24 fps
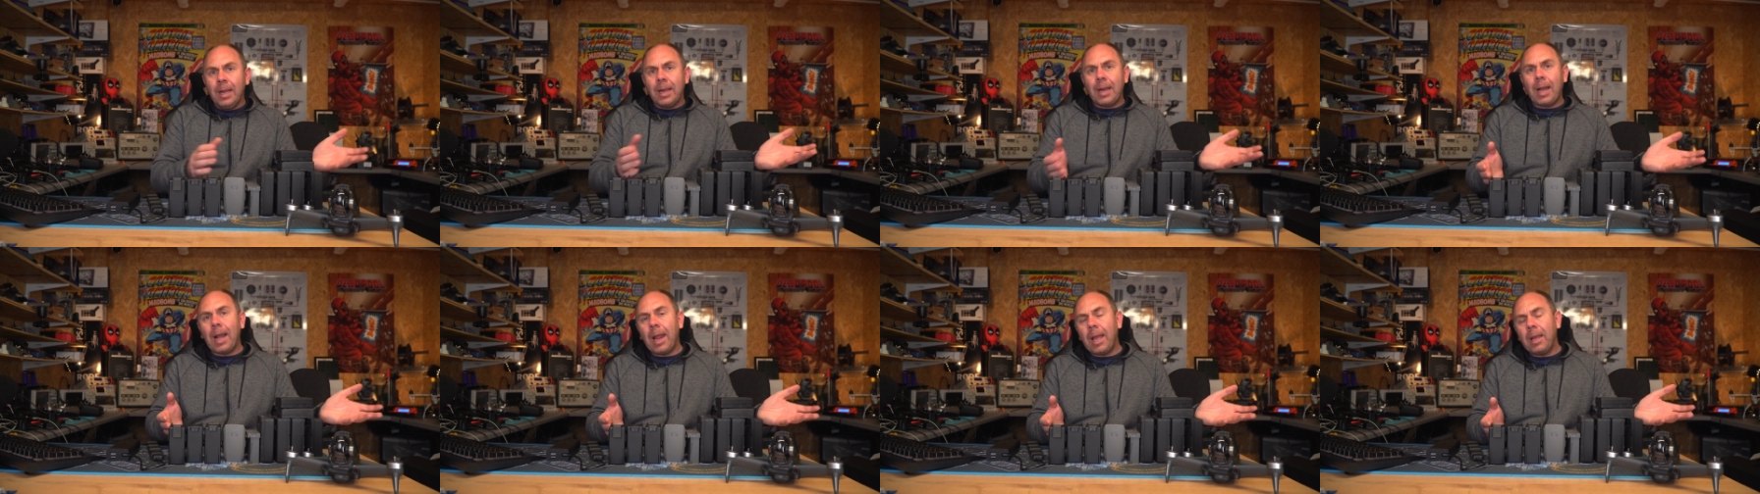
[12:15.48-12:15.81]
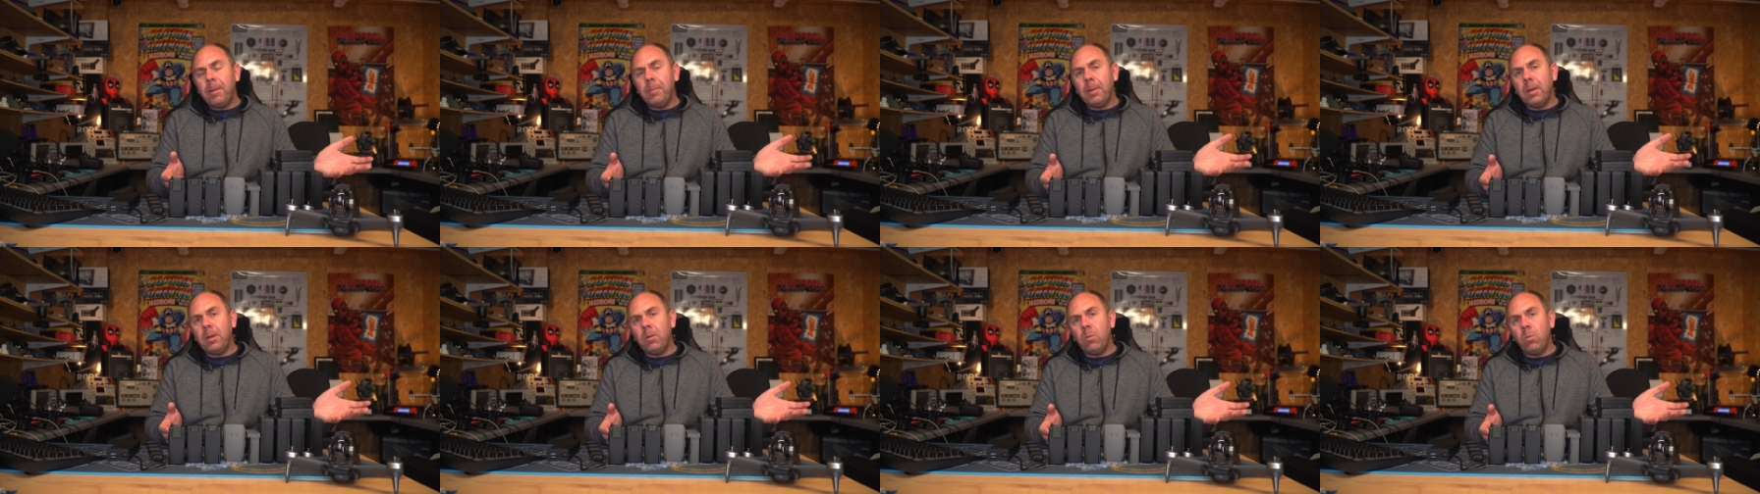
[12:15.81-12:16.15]

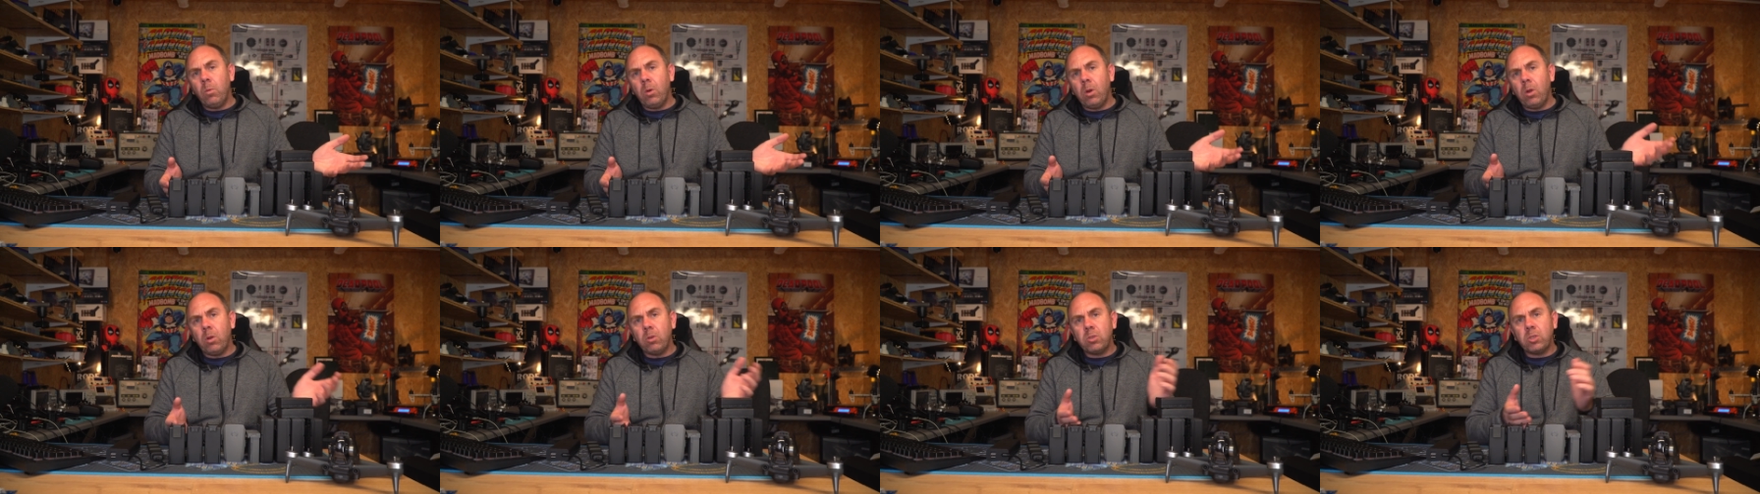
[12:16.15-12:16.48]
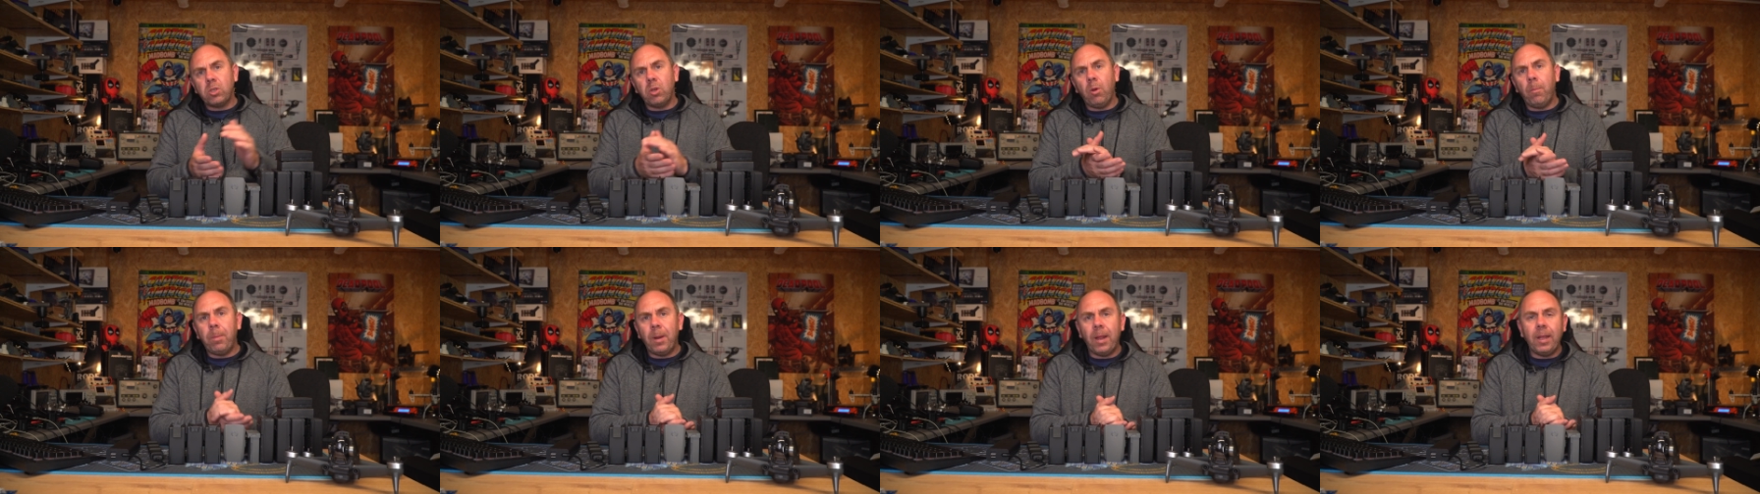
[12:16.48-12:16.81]
Climate will
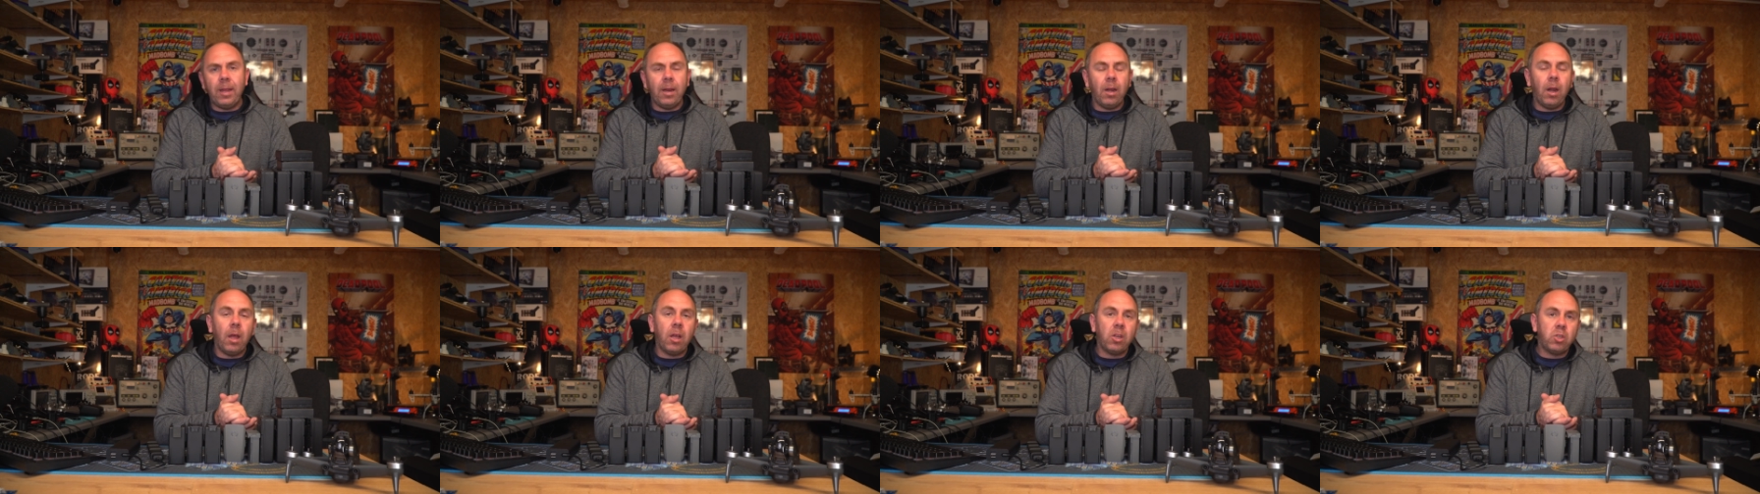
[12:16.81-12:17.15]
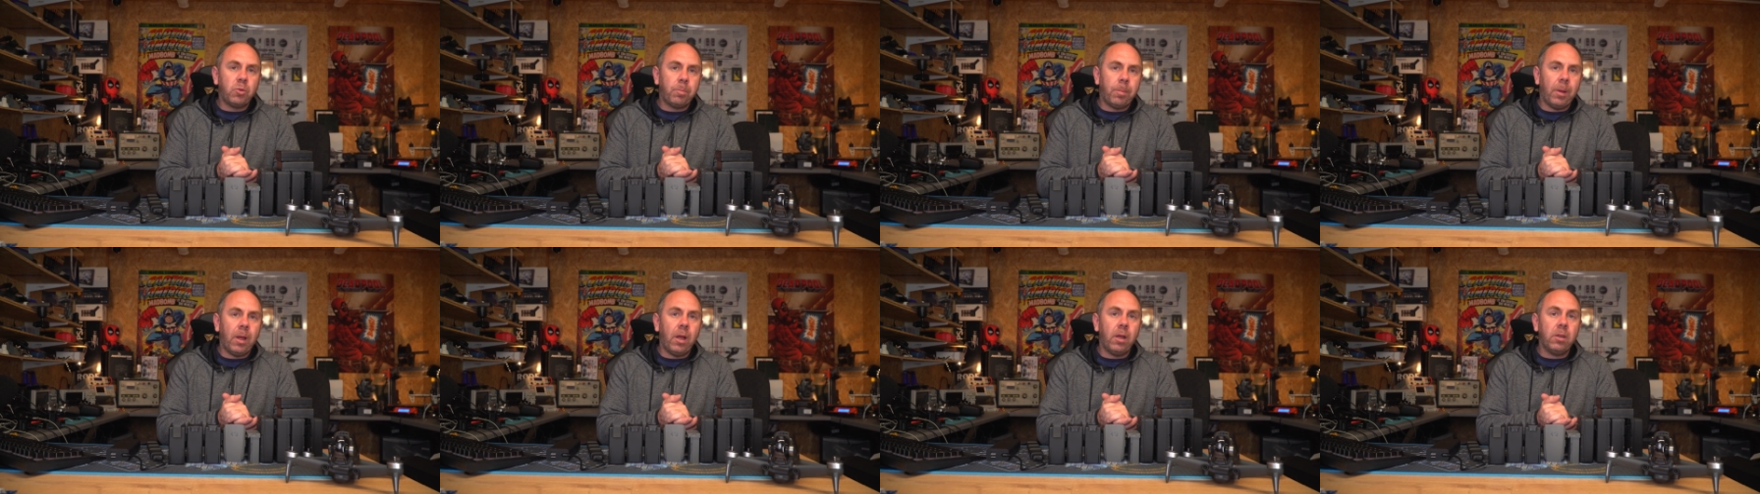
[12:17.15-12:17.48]
also play a
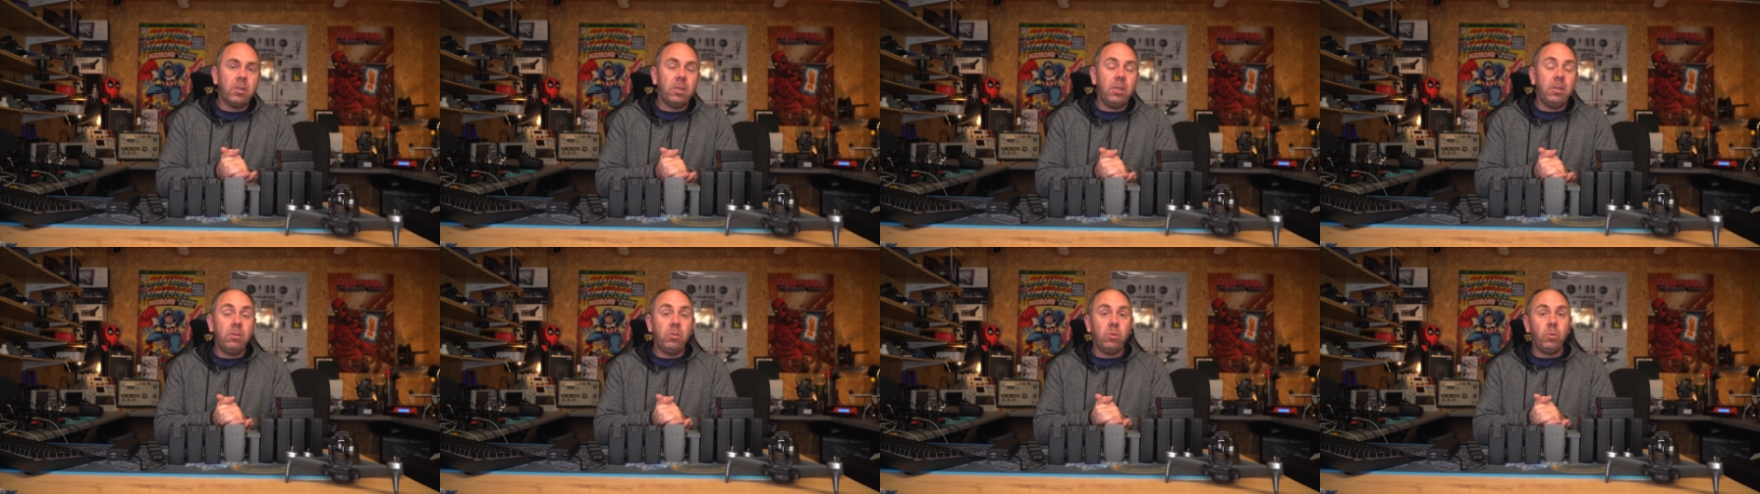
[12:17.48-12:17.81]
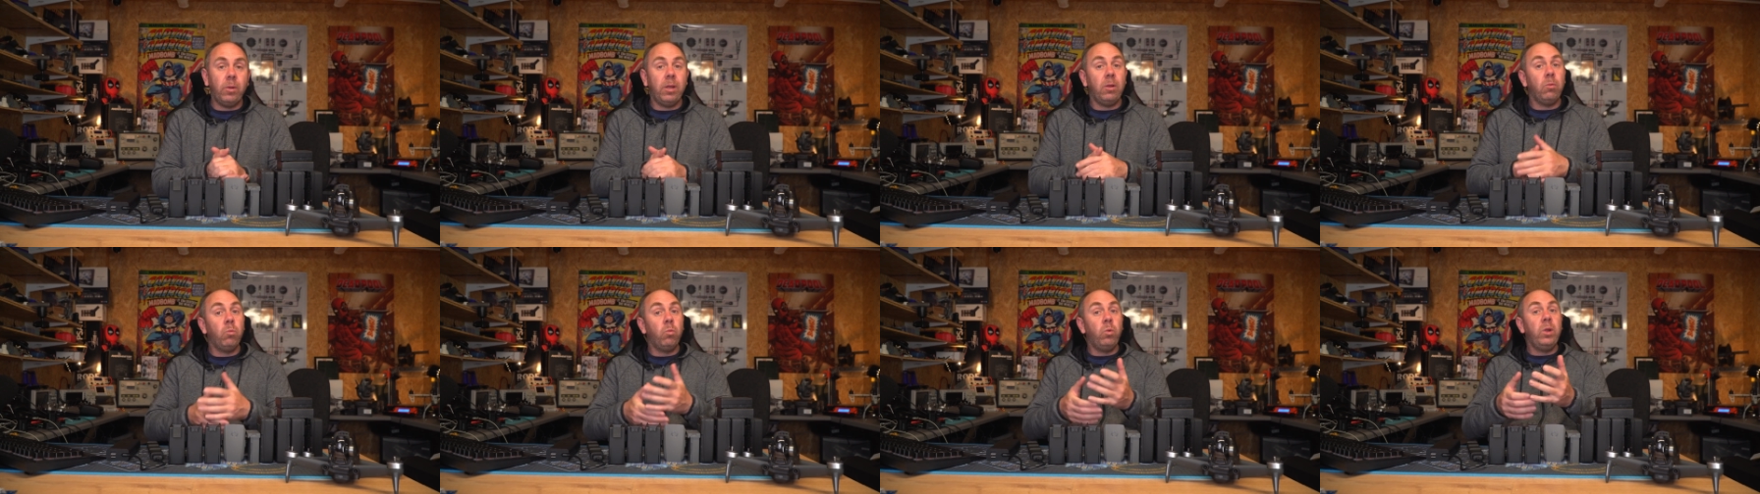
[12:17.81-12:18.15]
large part into it,